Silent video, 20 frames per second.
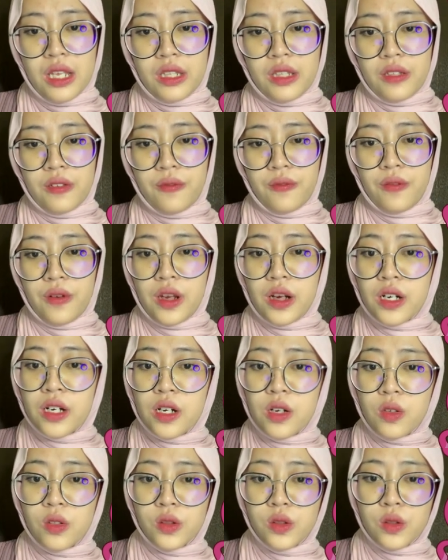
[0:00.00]
The fairy
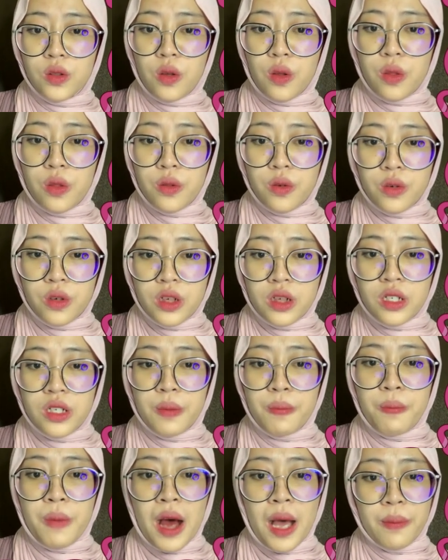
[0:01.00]
also turned the
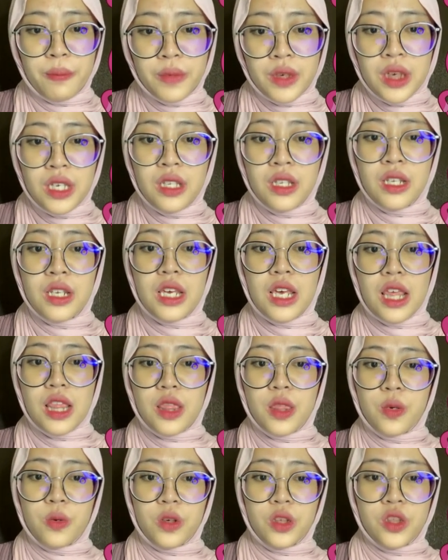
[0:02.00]
pumpkin
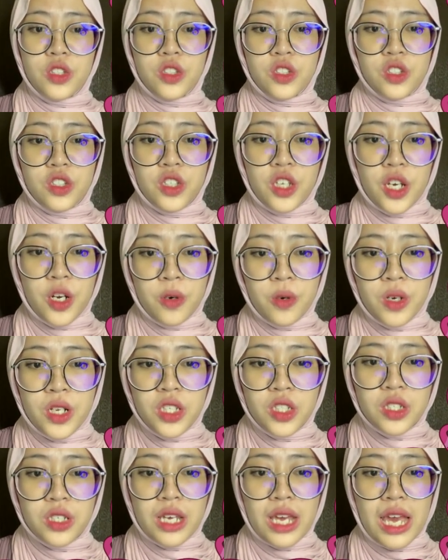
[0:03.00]
into a
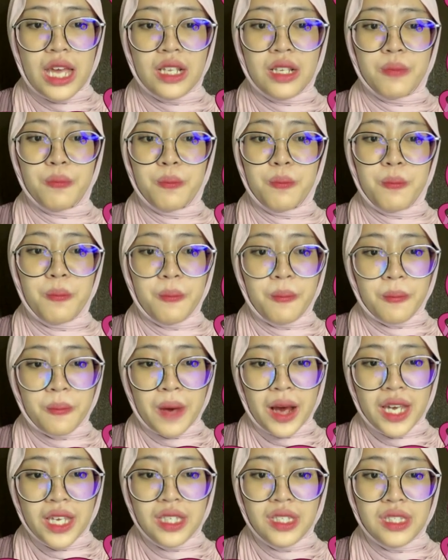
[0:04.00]
carriage and
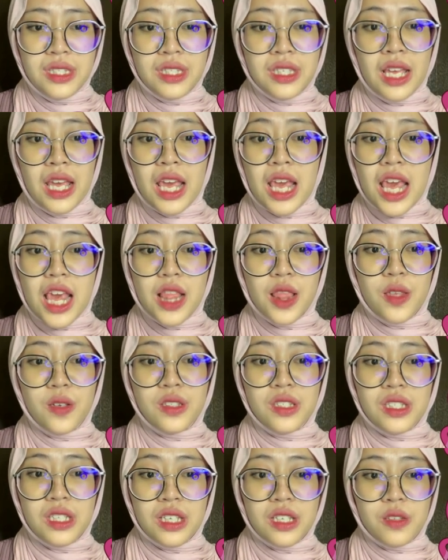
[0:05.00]
mice into
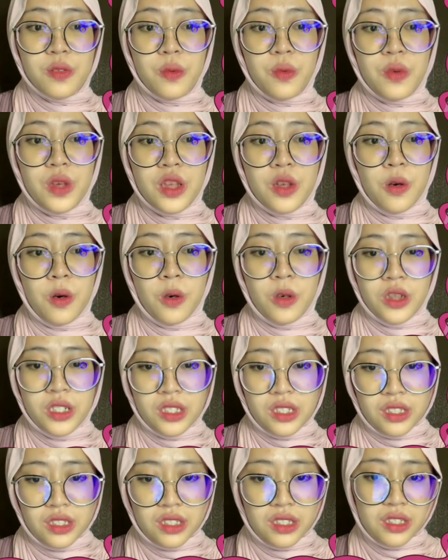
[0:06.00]
6 with
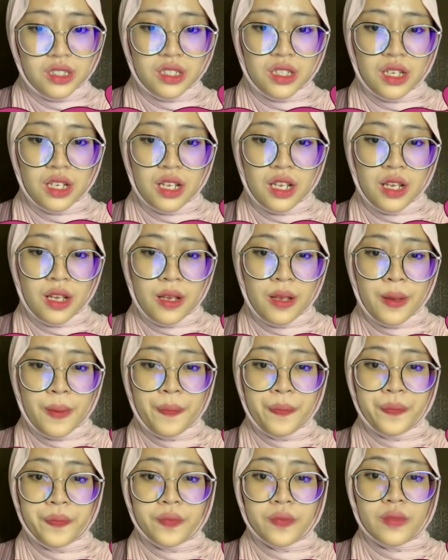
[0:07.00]
horses.
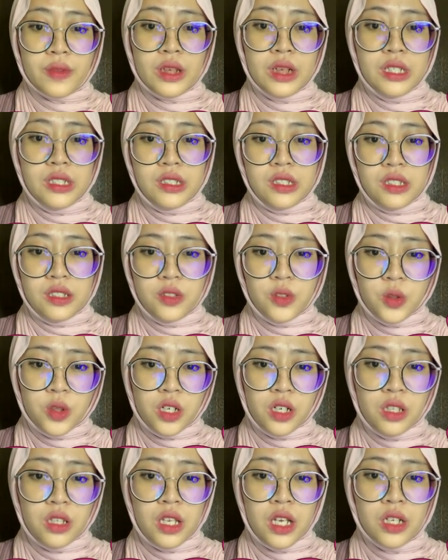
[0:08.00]

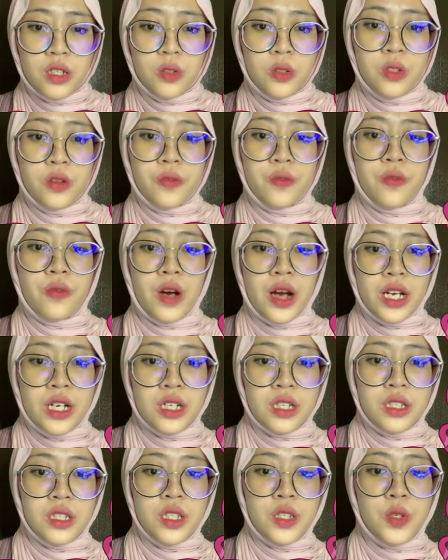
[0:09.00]
Cinderella could
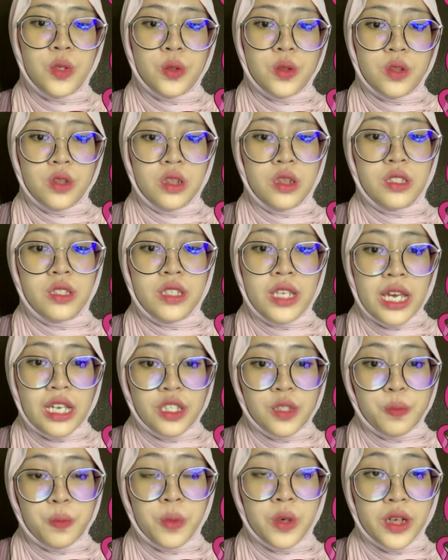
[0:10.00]
finally go to the
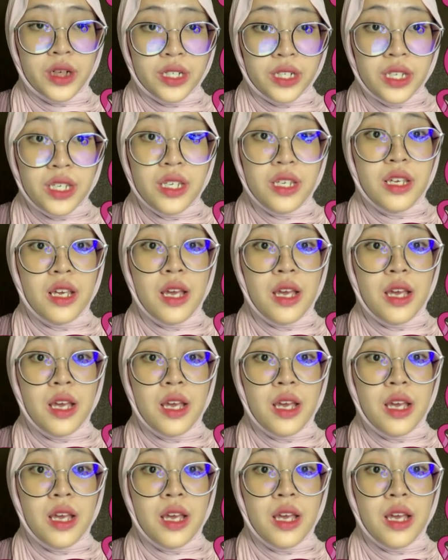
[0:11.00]
dance party,